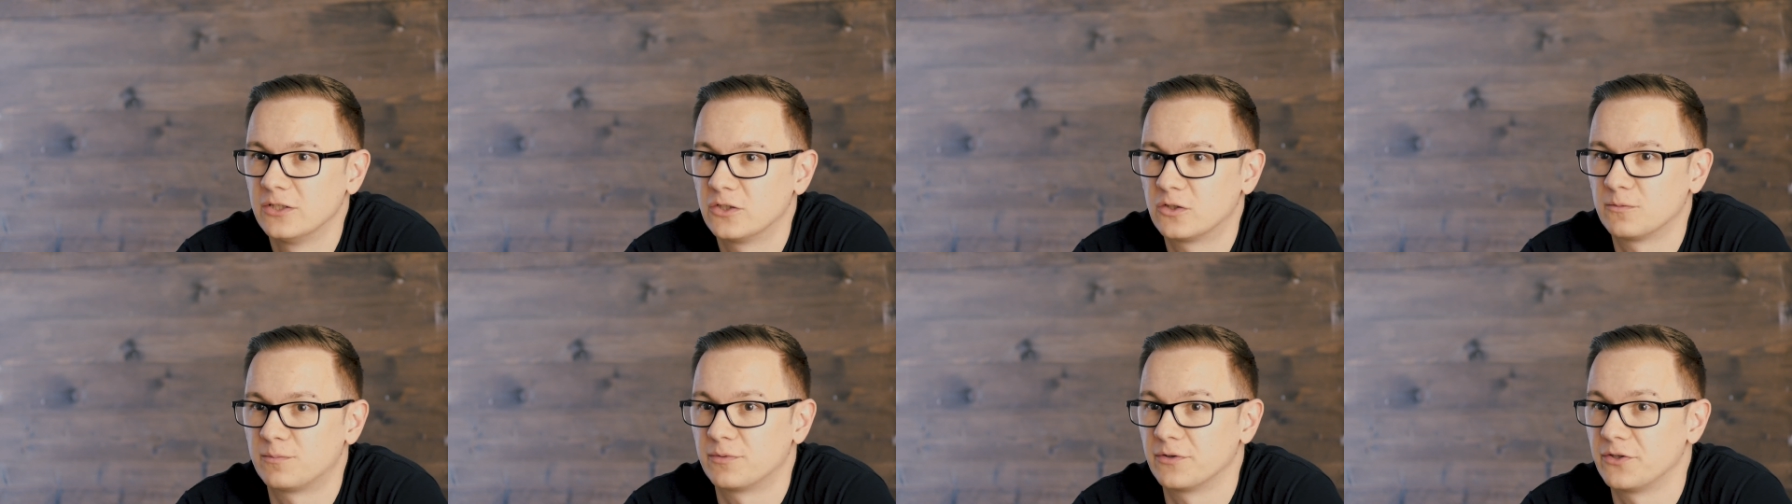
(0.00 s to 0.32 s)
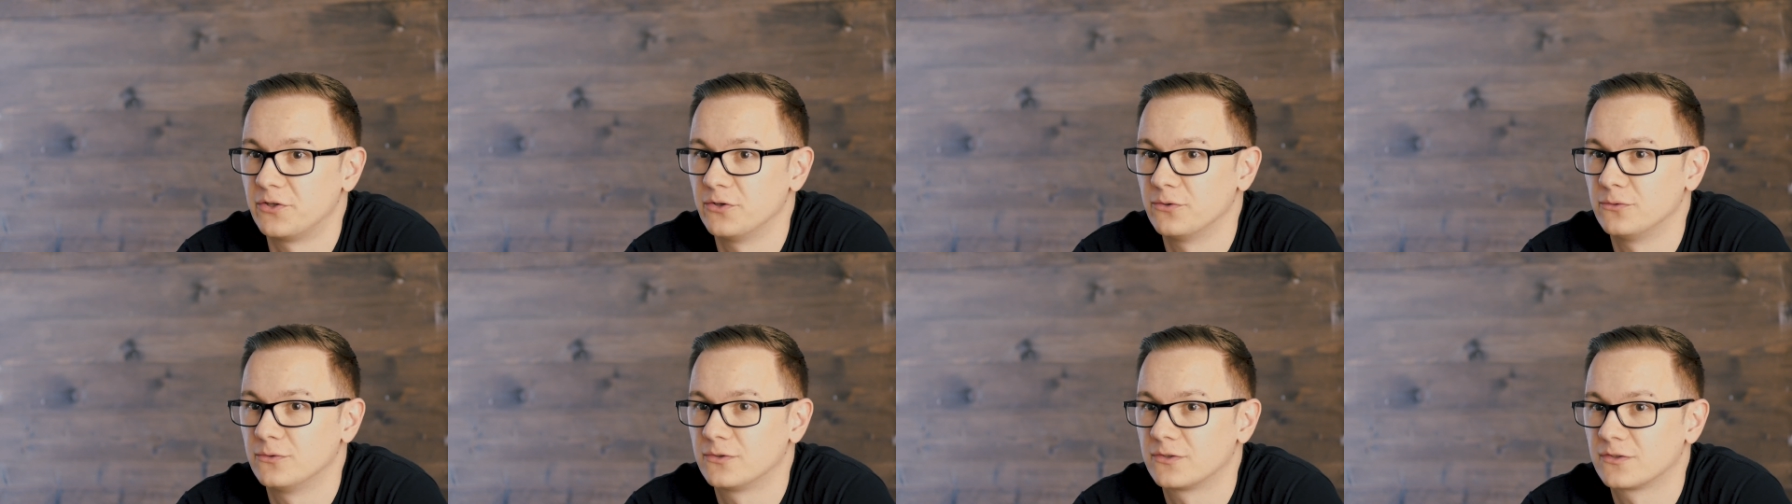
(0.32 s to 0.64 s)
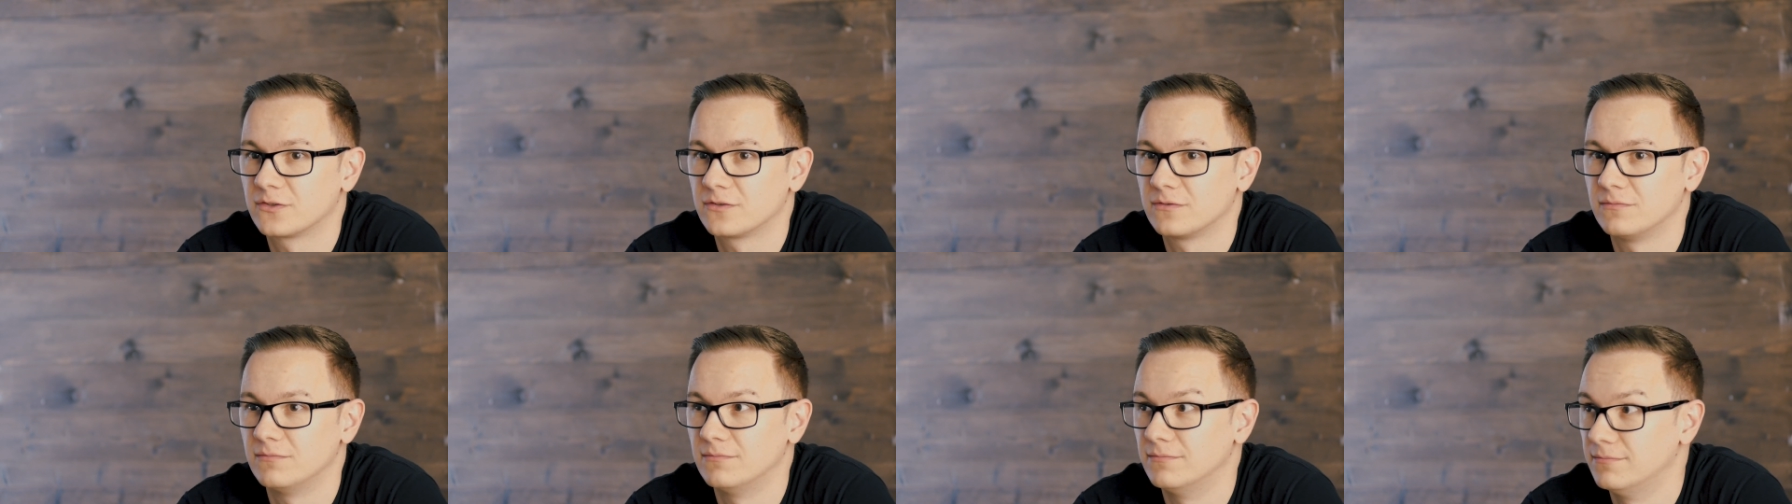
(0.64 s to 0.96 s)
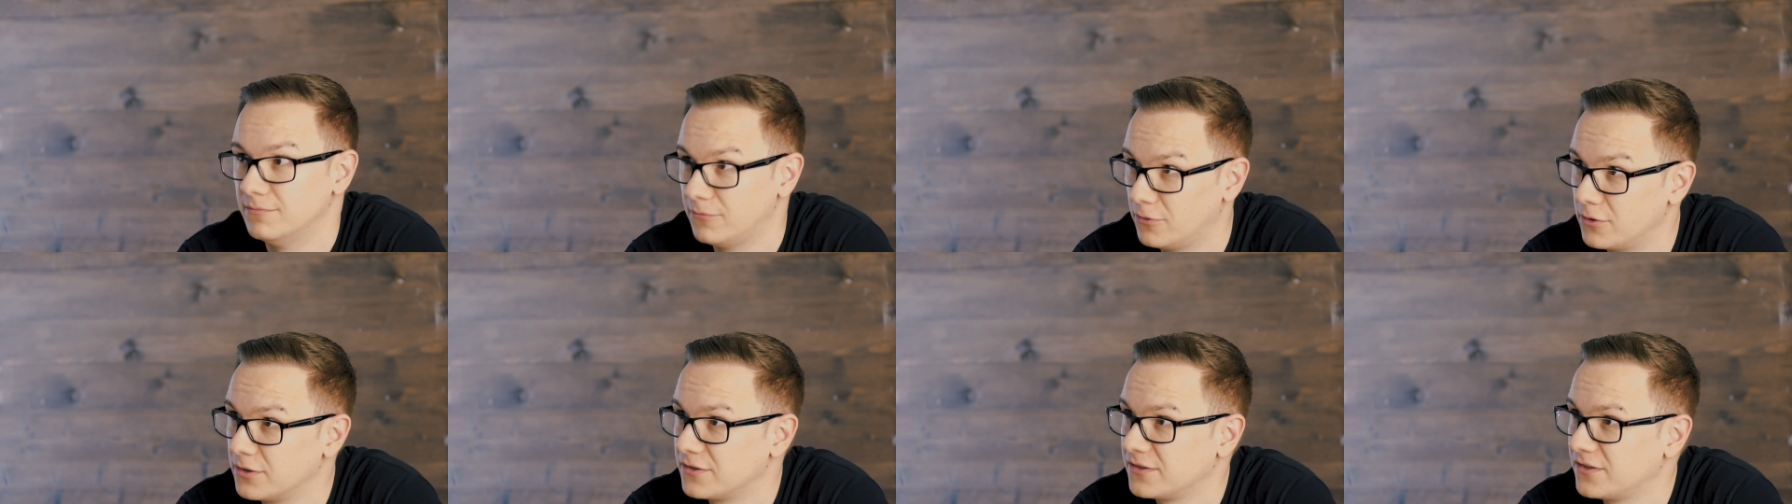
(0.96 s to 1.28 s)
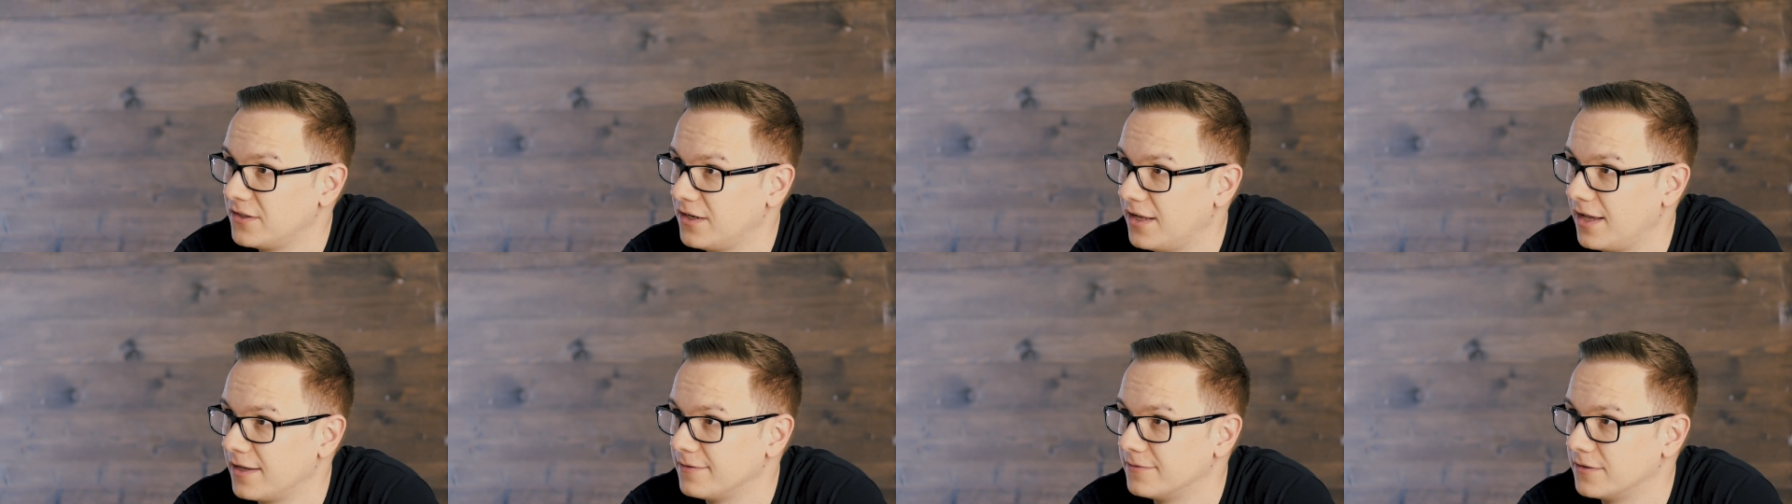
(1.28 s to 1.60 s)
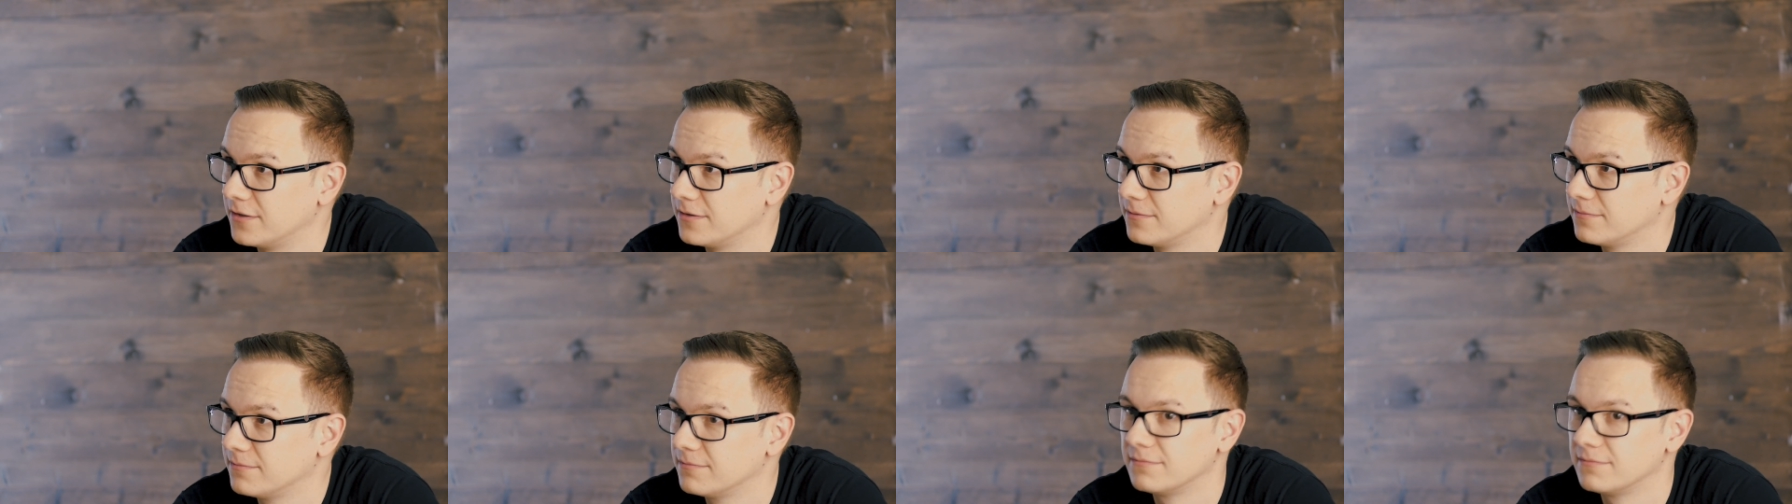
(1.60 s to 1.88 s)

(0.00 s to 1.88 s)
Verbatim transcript: to produce more saliva.